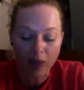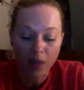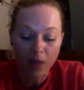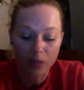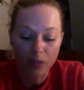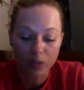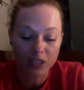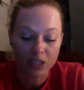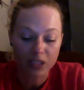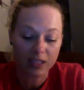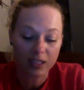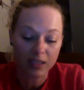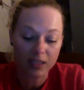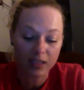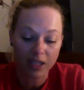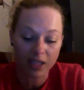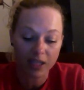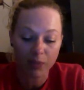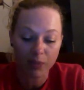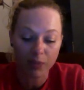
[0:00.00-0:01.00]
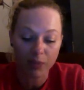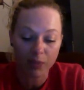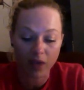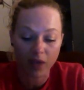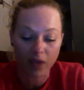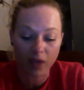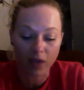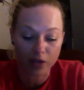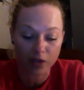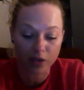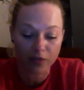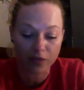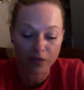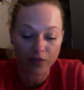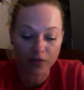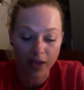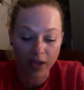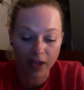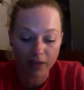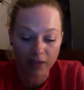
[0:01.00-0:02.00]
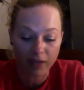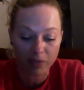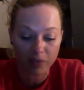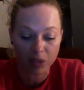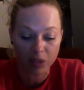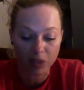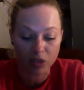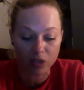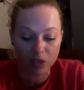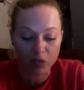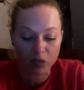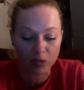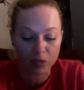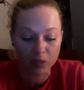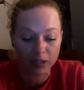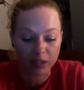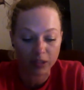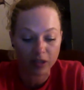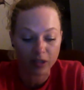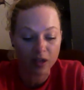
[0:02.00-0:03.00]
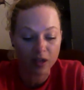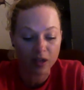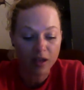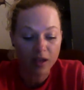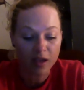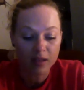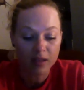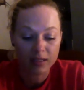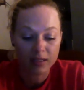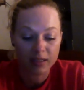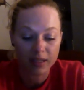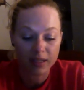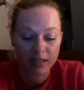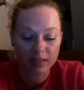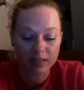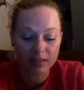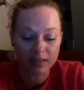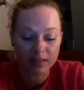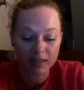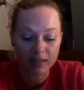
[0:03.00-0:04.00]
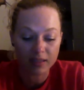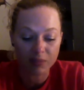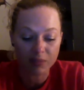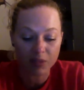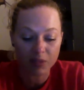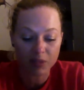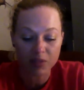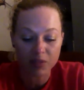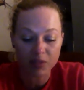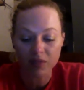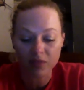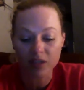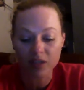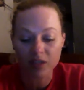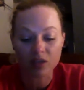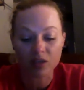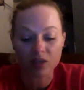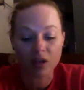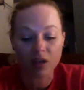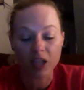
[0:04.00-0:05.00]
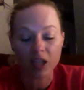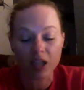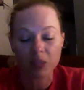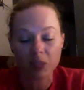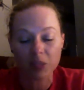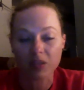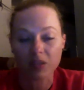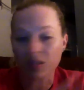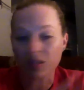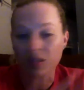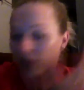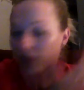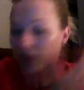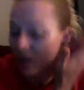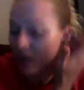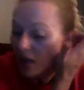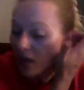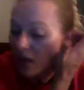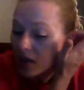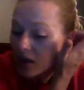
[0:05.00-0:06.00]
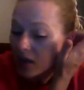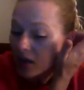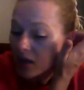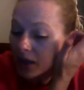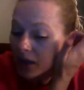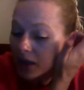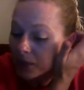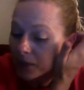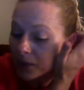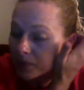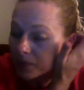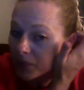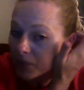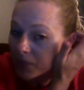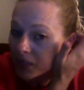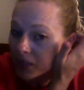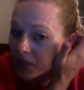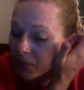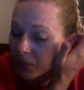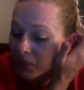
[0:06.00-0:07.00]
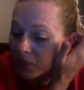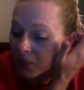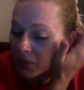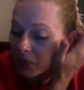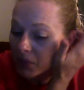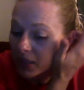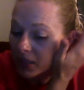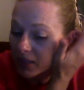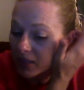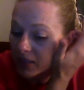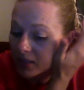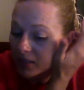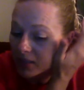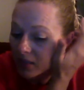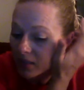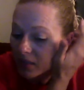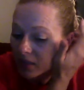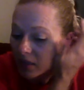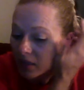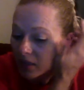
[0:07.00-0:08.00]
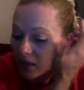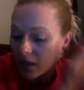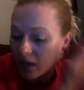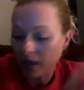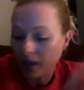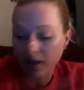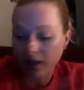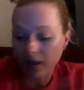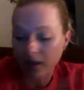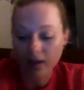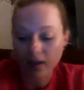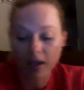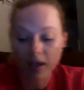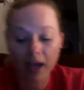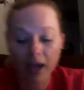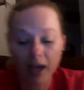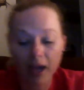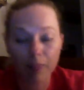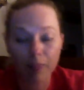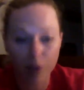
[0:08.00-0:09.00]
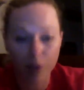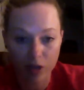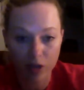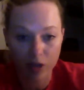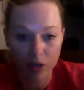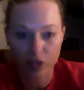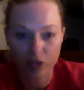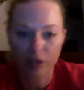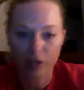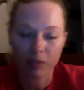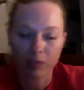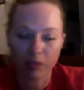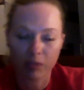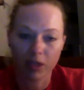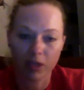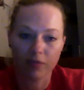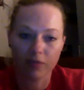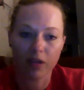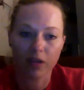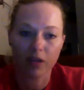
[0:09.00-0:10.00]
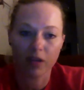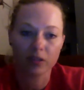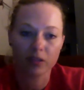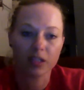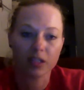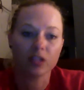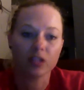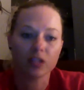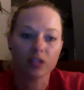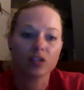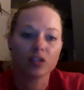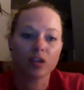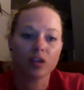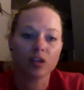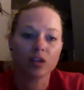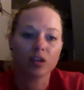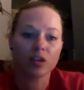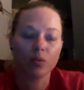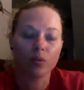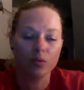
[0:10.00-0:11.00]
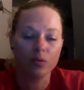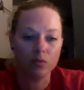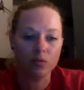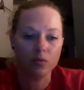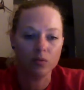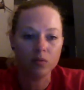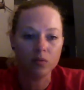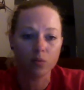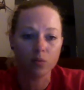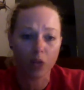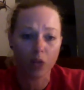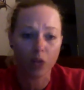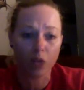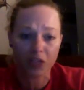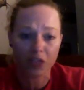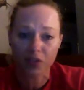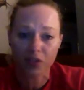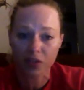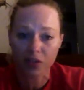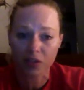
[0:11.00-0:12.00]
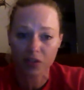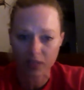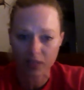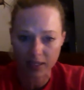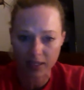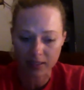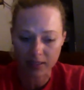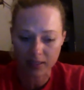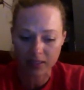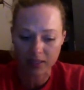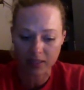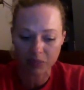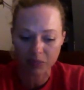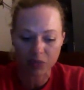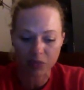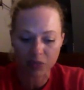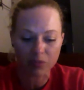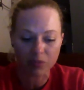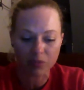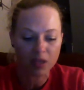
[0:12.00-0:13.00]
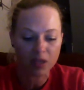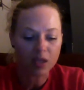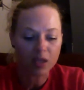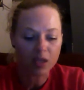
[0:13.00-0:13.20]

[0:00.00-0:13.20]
which is anything above 105 MEQs per liter. The signs and symptoms of this are not specific, but it mimics hypernatremia, follows it. So watch for those signs and symptoms